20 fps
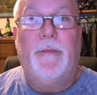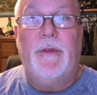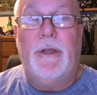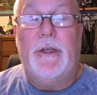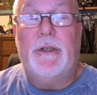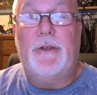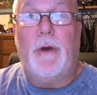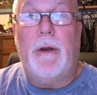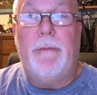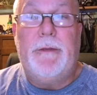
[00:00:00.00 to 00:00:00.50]

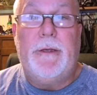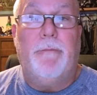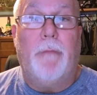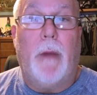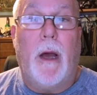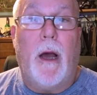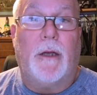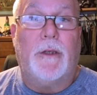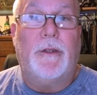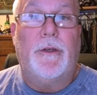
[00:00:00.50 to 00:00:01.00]
description
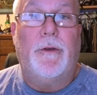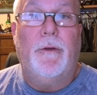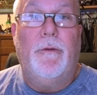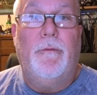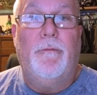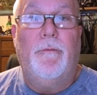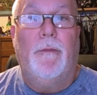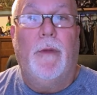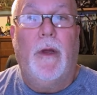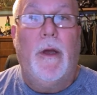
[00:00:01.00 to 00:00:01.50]
box
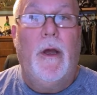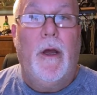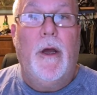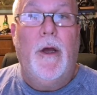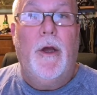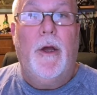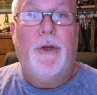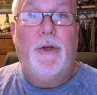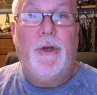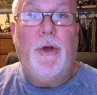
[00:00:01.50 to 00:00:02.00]

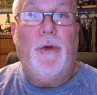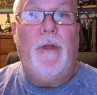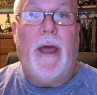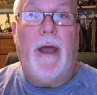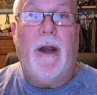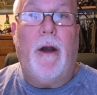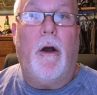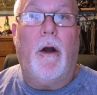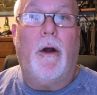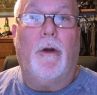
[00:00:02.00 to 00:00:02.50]
to
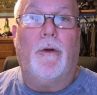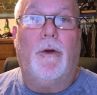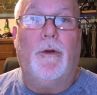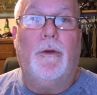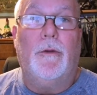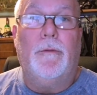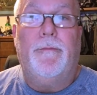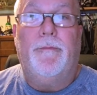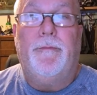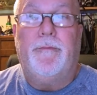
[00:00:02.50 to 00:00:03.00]
that article.